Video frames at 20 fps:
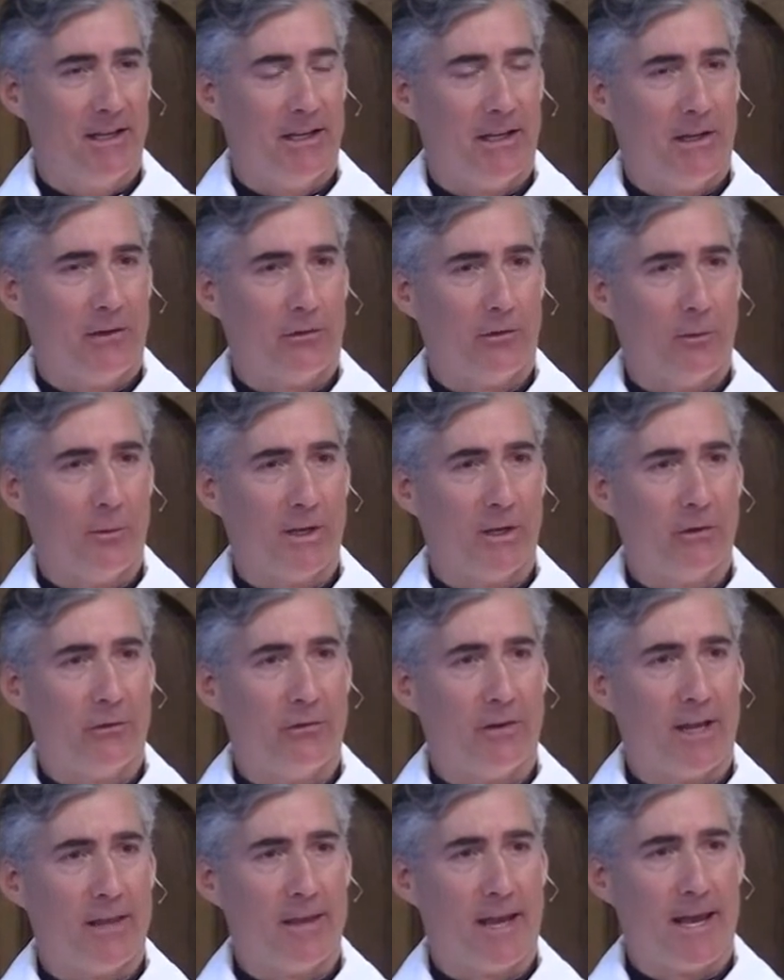And so we could
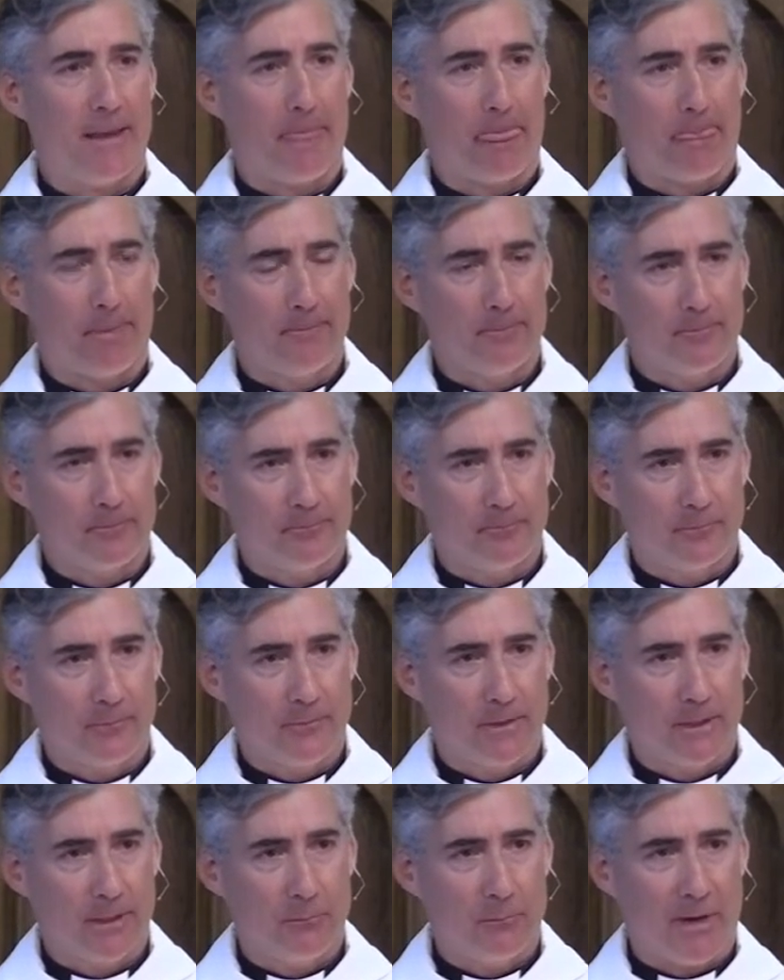say that
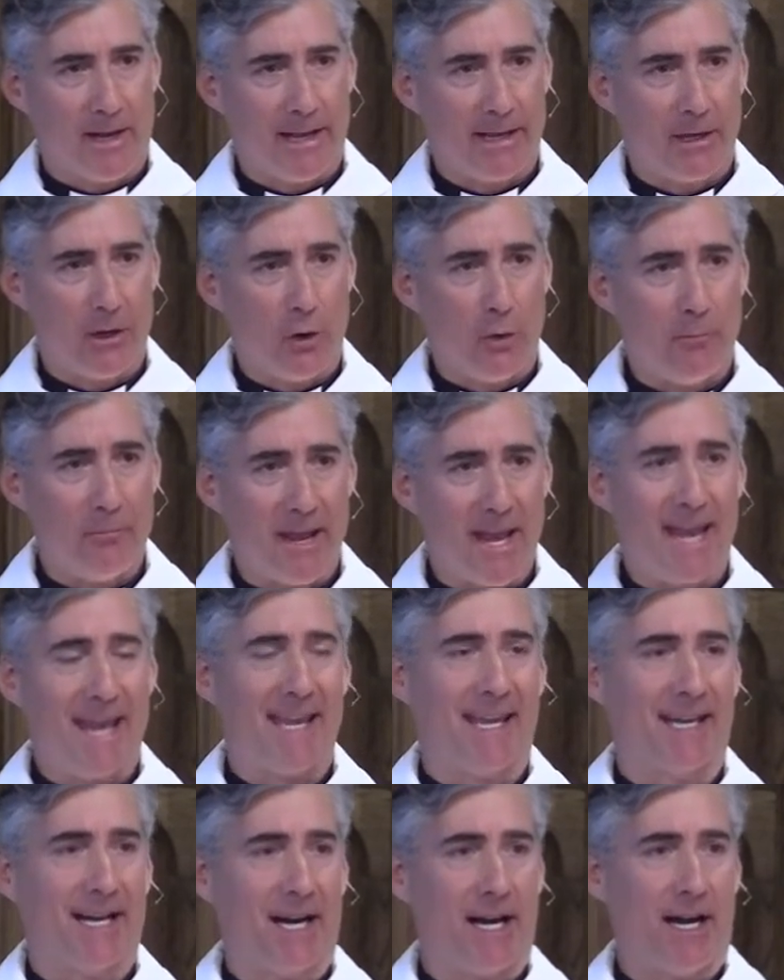by
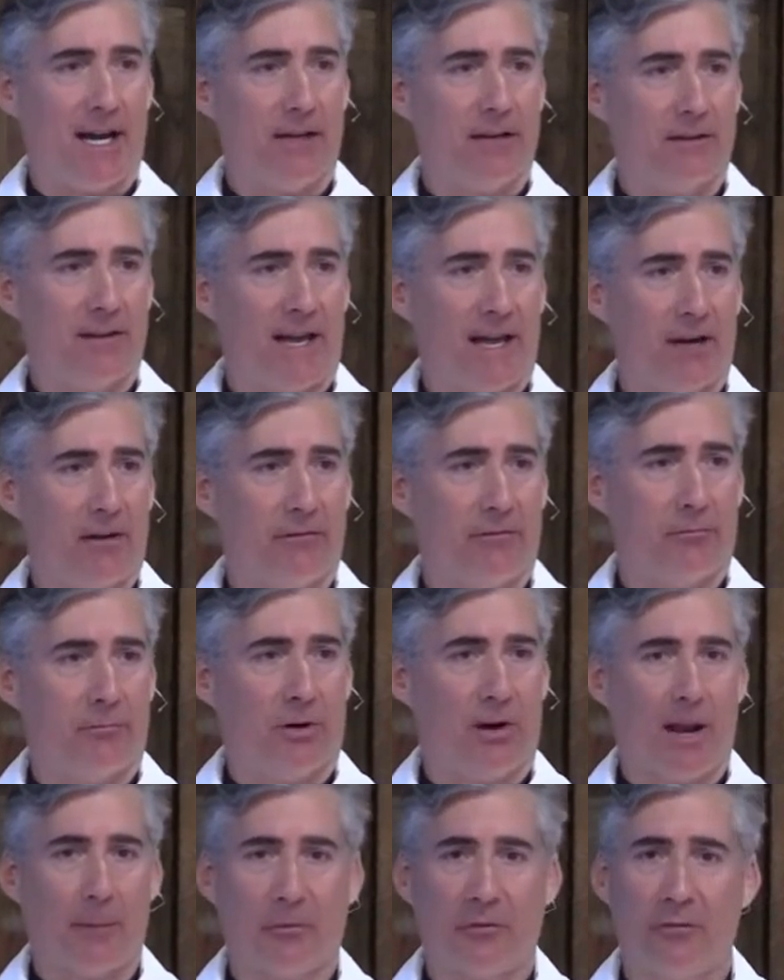obeying God out of
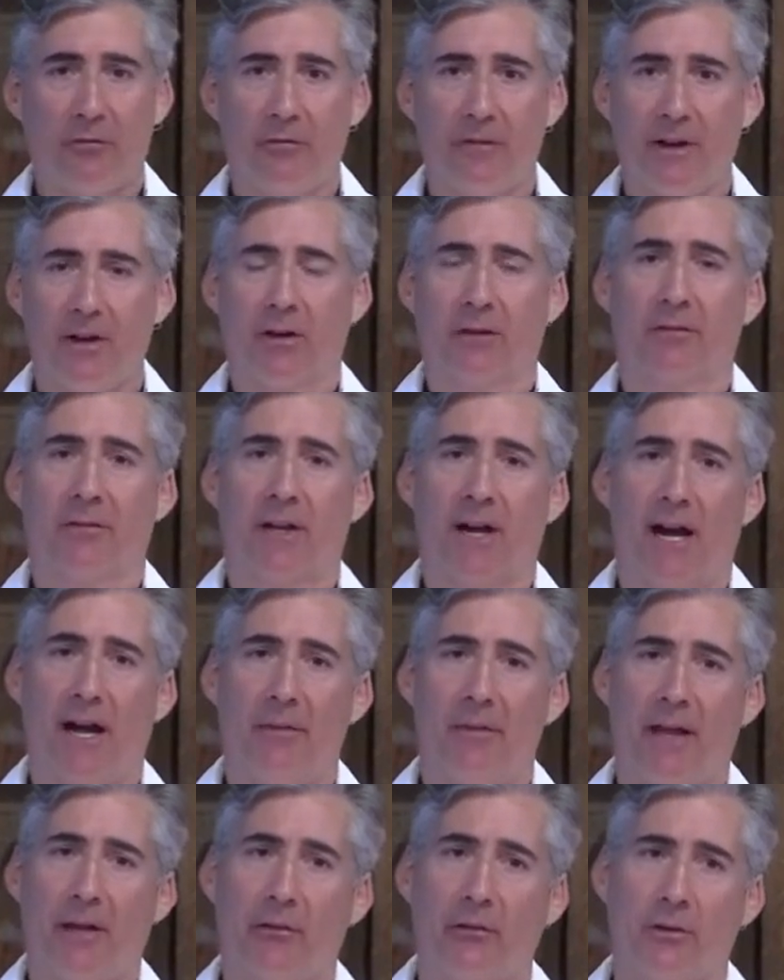perhaps fear of
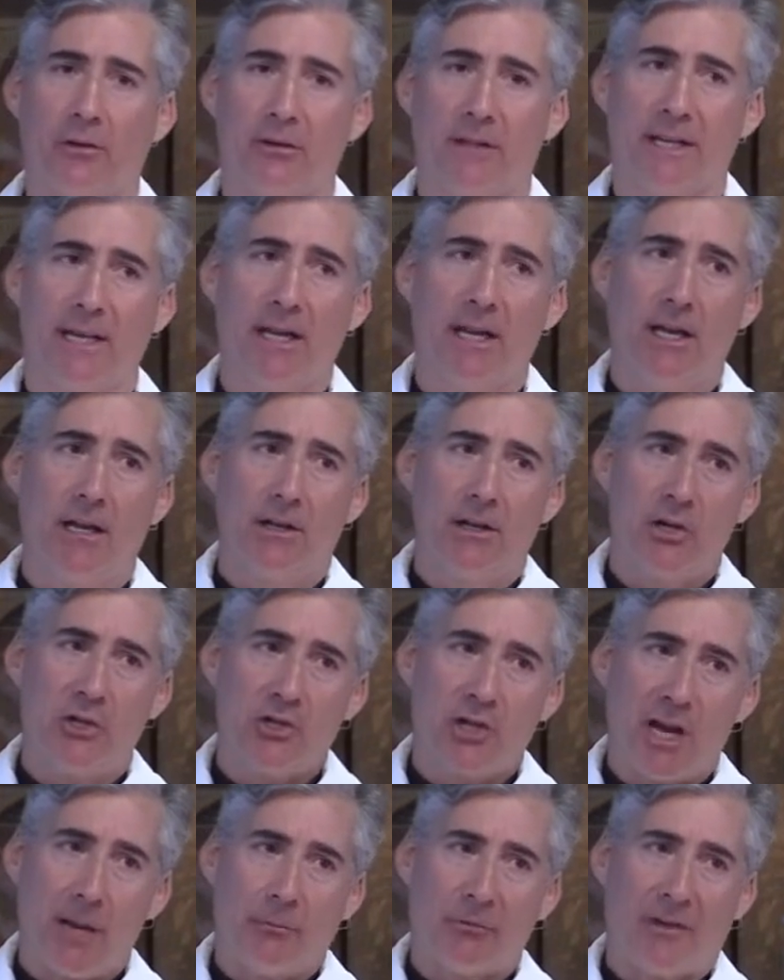God, that certainly
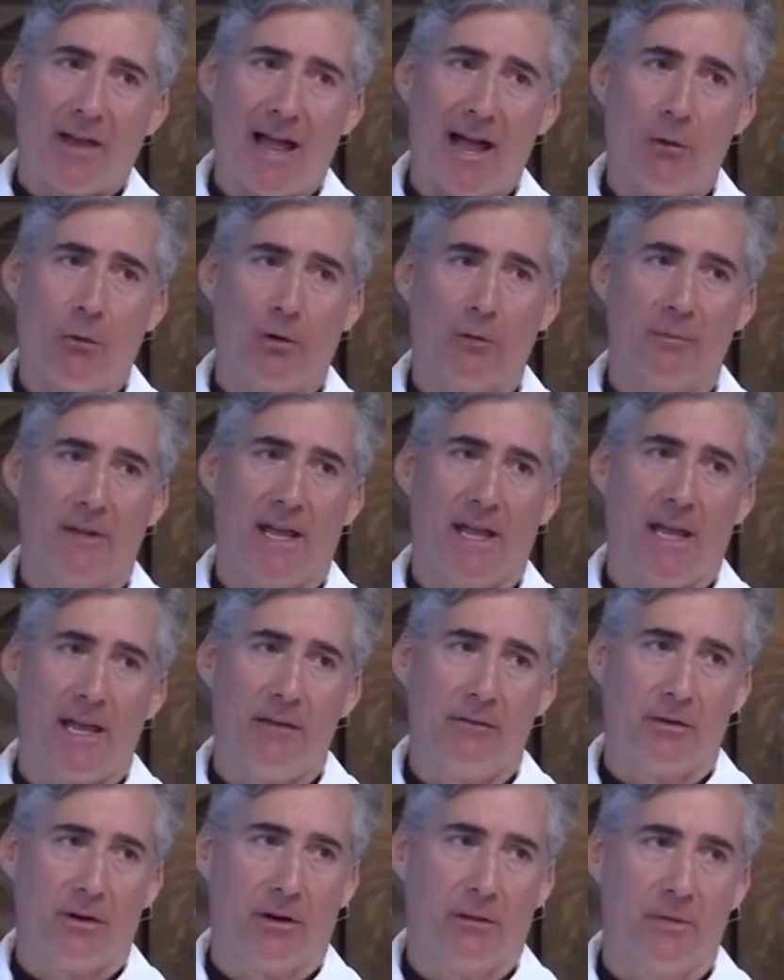shapes outward
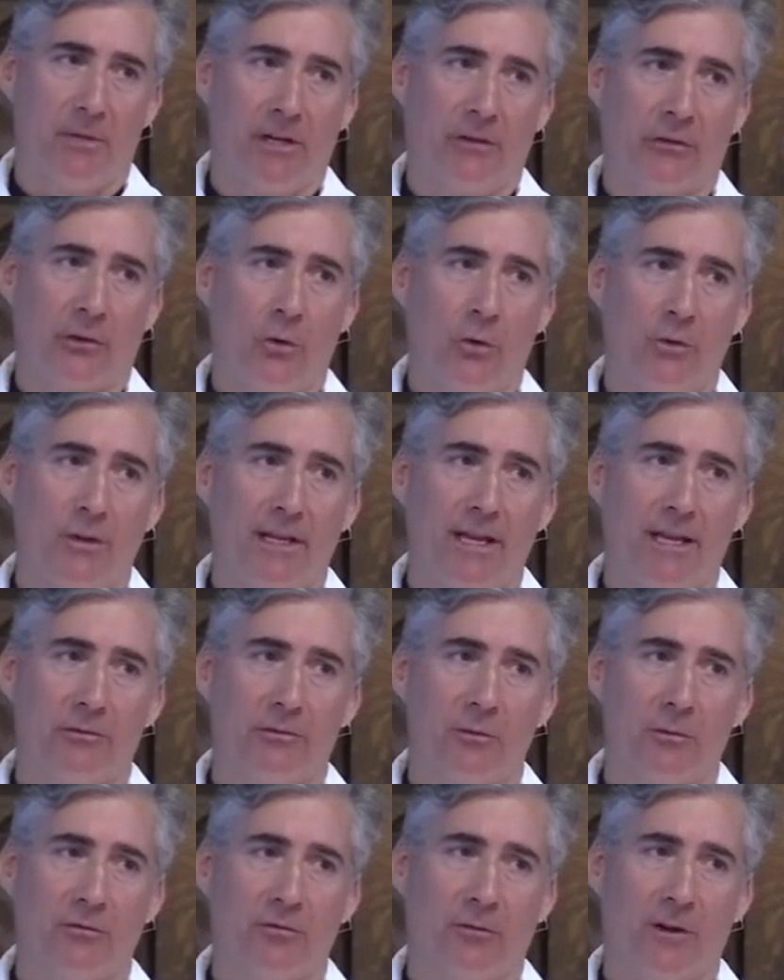behavior, but it's only
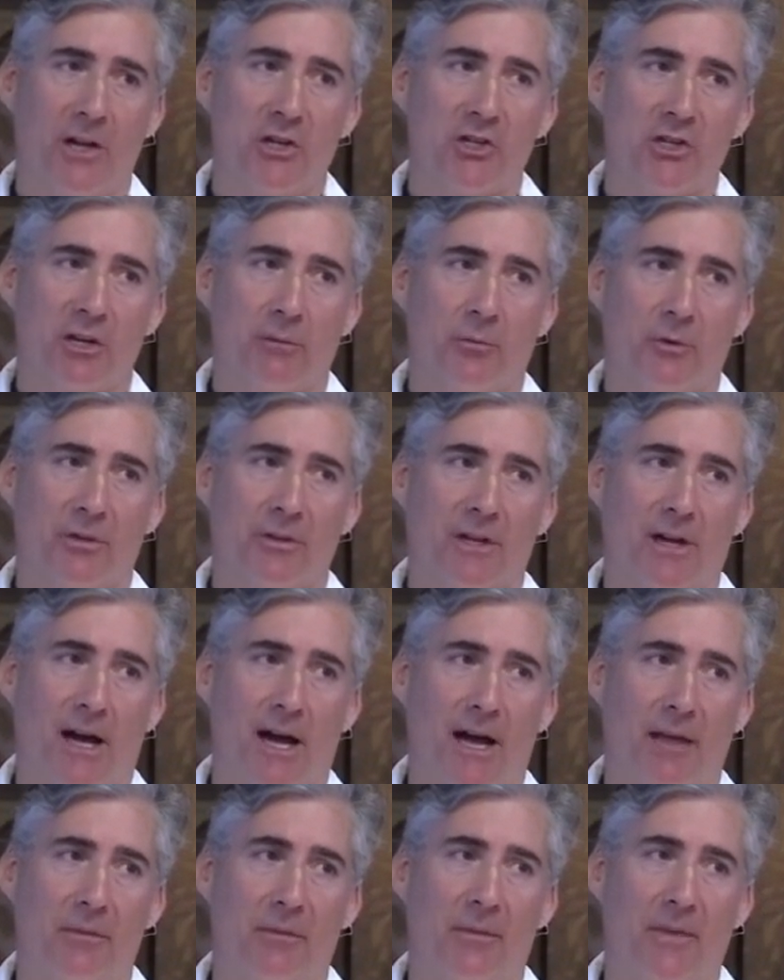through friendship with
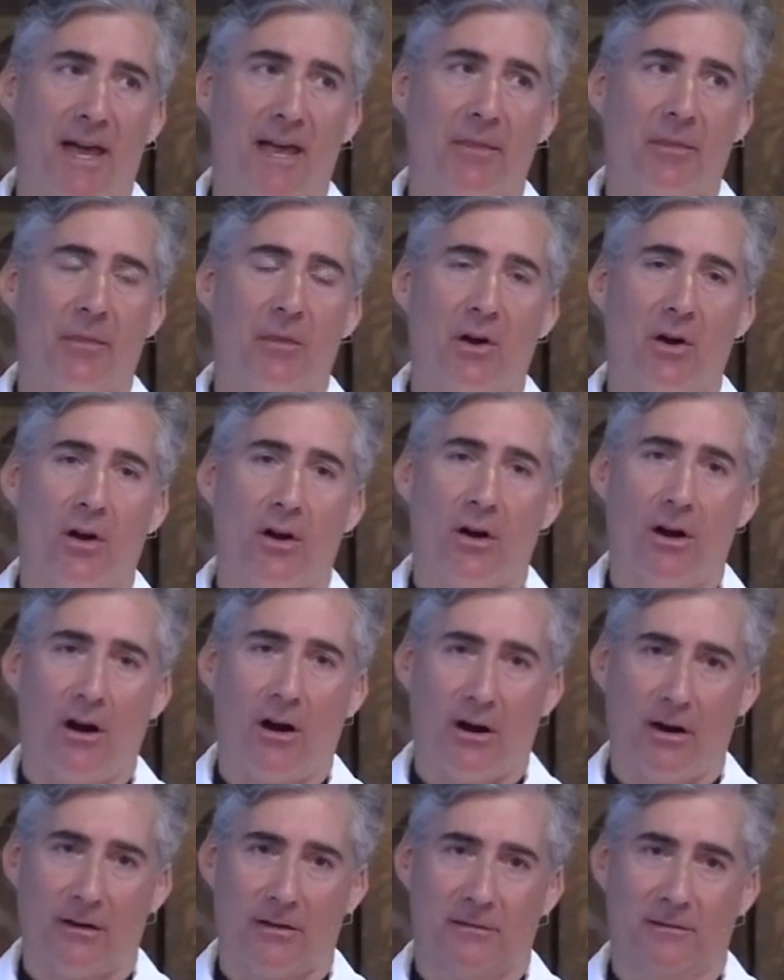God that the
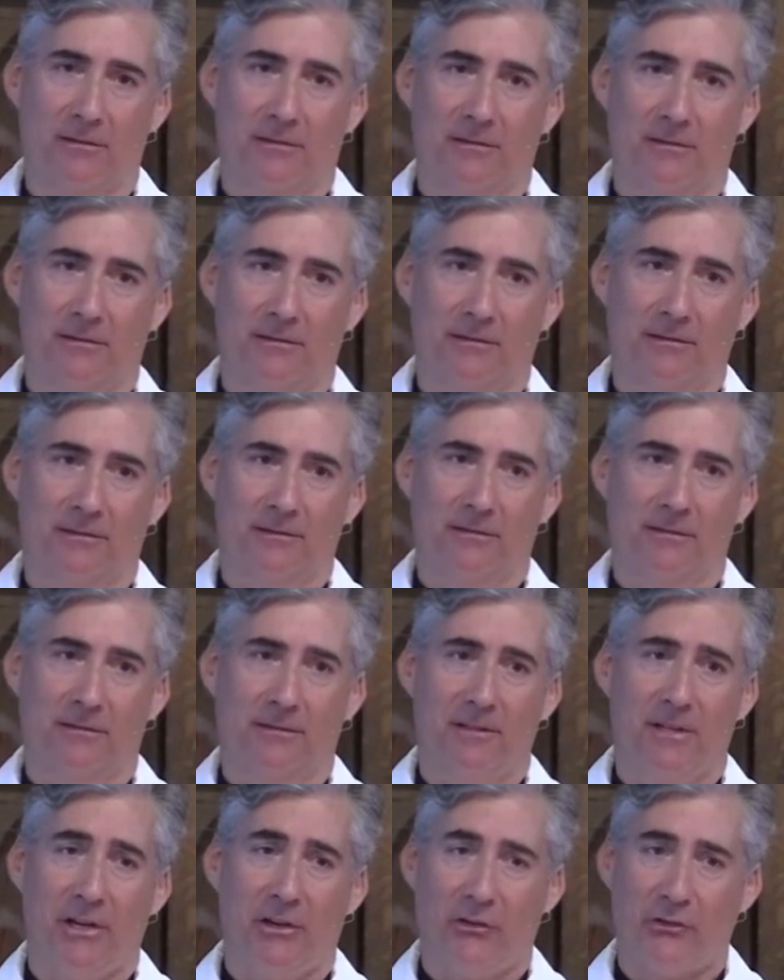heart
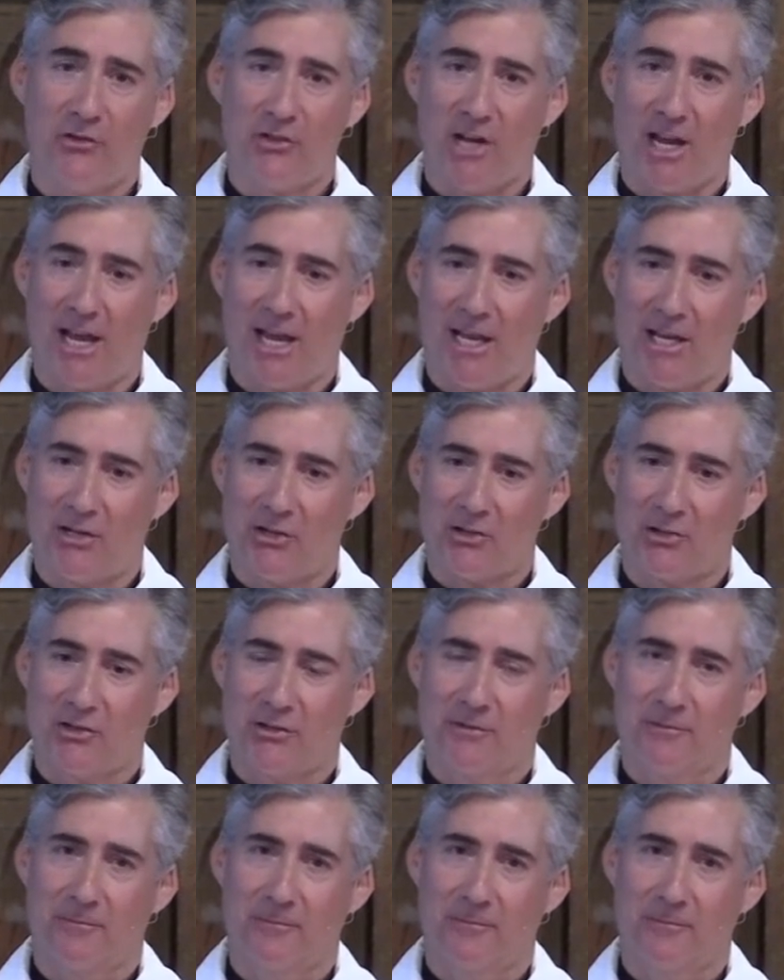is changed.